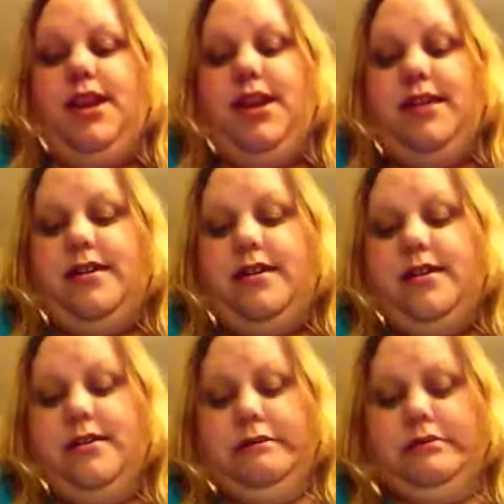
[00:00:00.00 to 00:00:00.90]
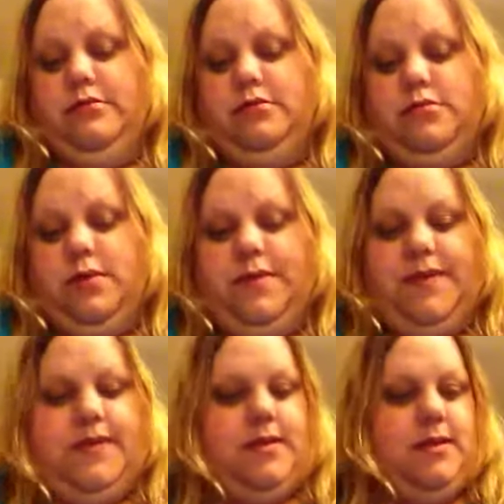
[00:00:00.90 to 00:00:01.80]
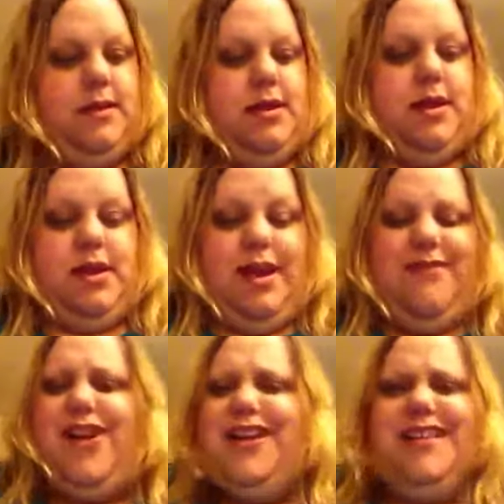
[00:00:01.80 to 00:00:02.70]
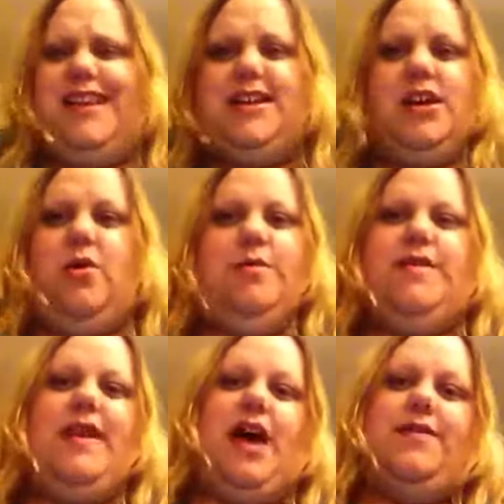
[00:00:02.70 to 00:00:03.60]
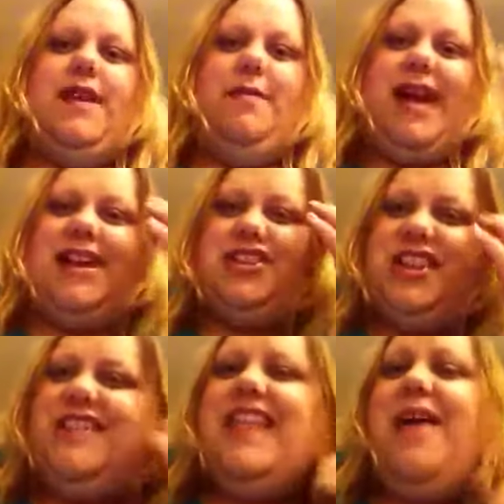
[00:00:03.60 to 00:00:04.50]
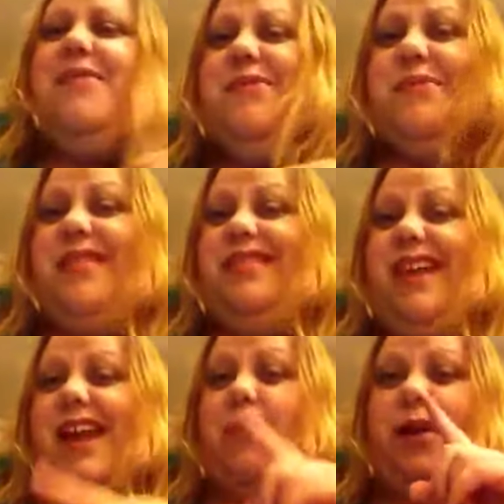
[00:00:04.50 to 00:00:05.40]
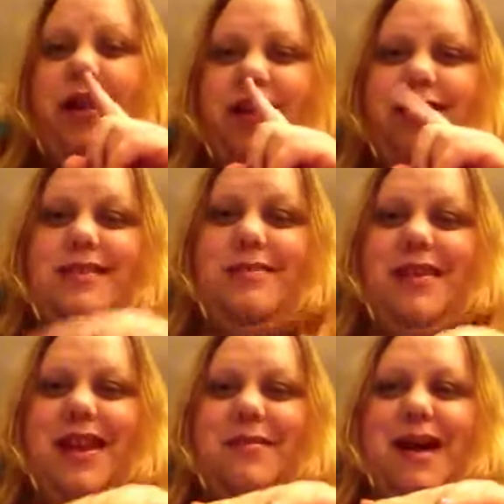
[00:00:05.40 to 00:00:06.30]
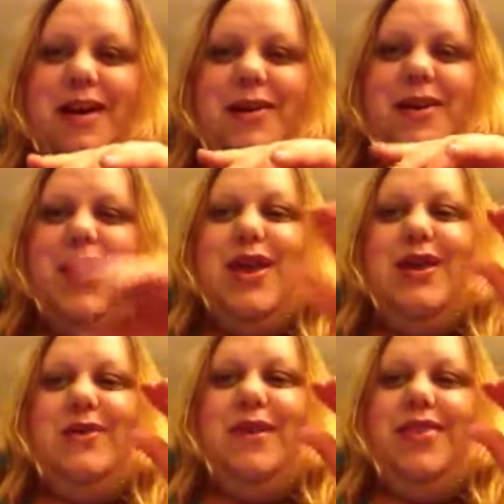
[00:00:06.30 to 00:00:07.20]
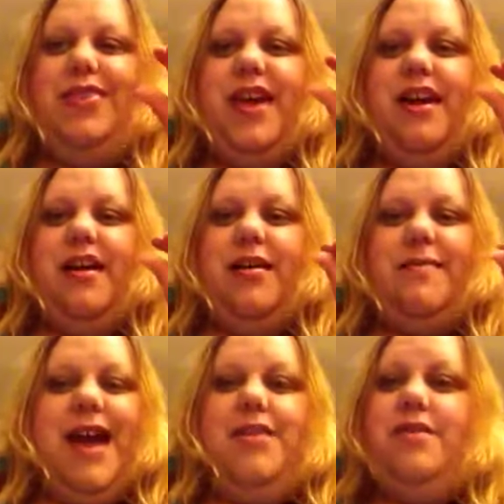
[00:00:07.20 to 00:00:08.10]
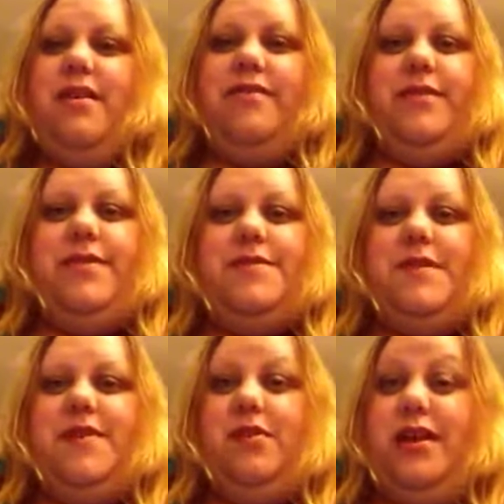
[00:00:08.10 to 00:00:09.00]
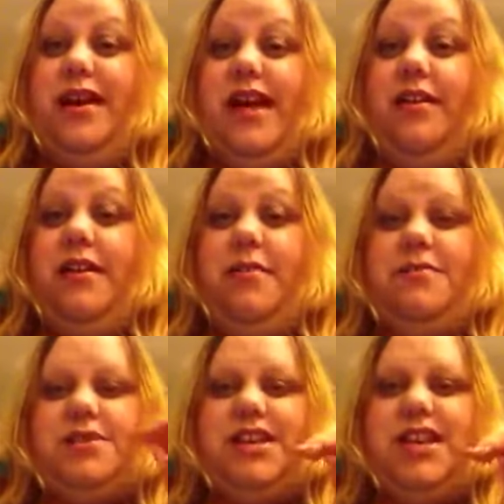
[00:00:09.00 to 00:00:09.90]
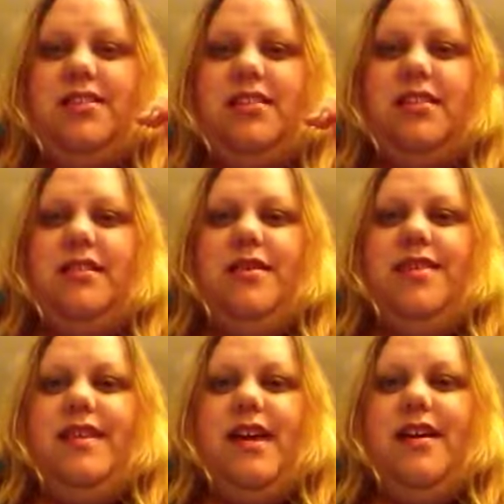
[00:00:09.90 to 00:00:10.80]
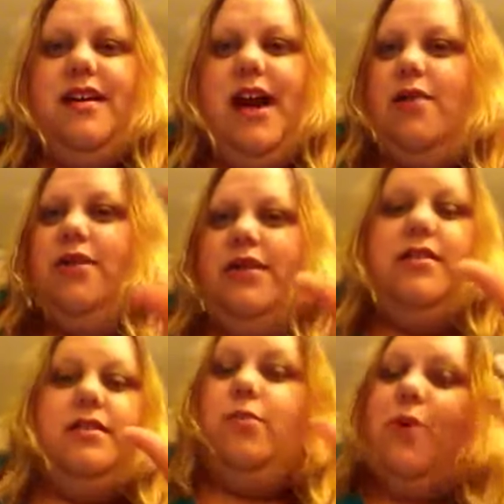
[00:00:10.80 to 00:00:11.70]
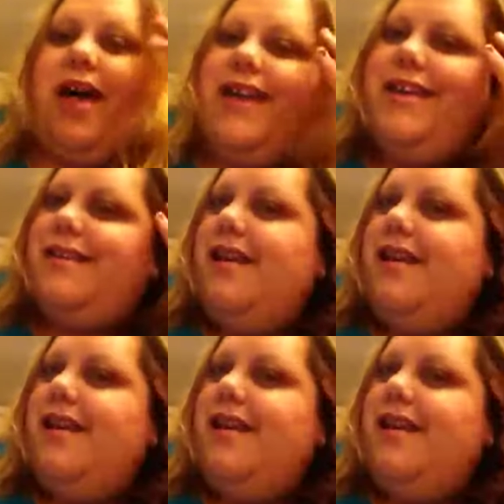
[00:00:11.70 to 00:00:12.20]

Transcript: here, whoops, I've already like opened the outside packaging and that was one thing I want to complain about with um, I don't know if it was with Laura Geller in particular or with HauteLook or what,